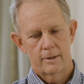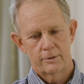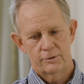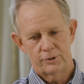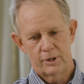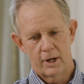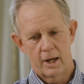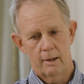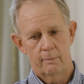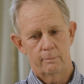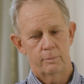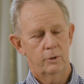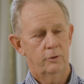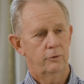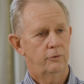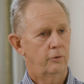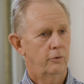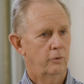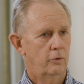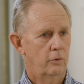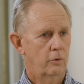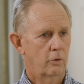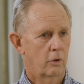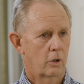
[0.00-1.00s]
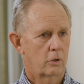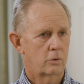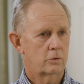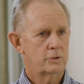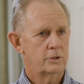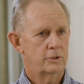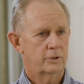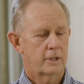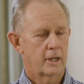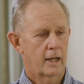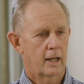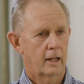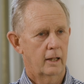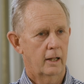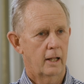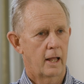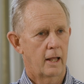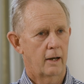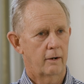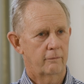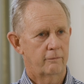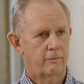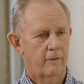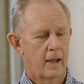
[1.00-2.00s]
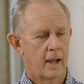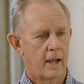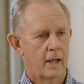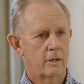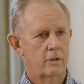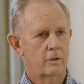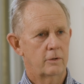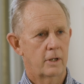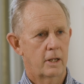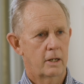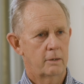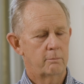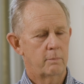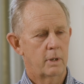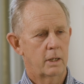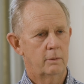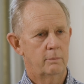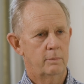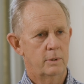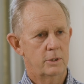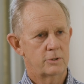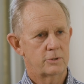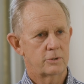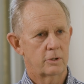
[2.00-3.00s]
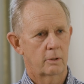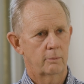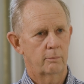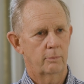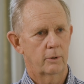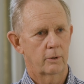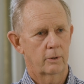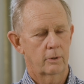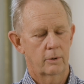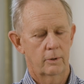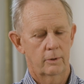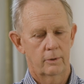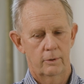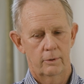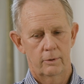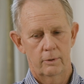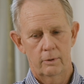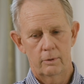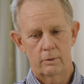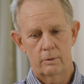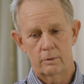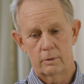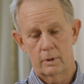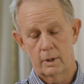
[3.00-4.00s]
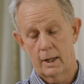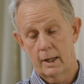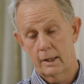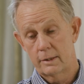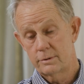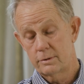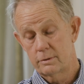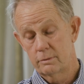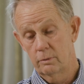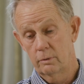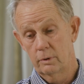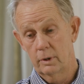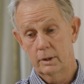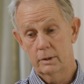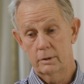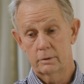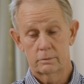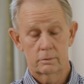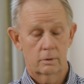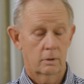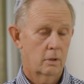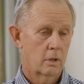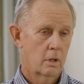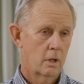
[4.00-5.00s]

Champion two year old, he's got a lot of value, and that may be something they're going to do. And I said, Well,